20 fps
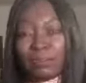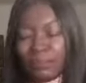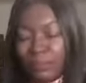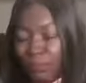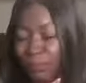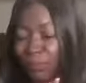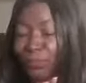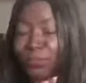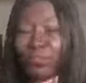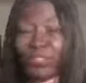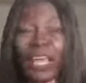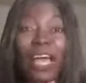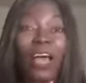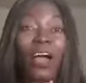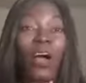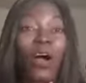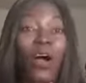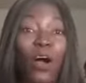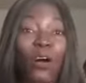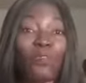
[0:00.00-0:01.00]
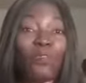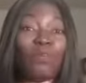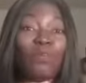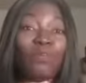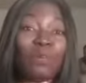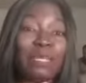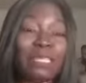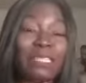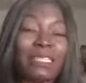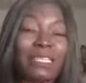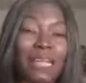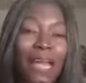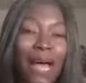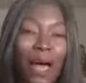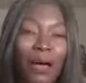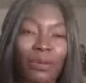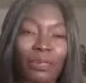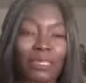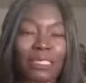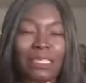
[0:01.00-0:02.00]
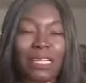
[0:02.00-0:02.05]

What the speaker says: Fear of missing out.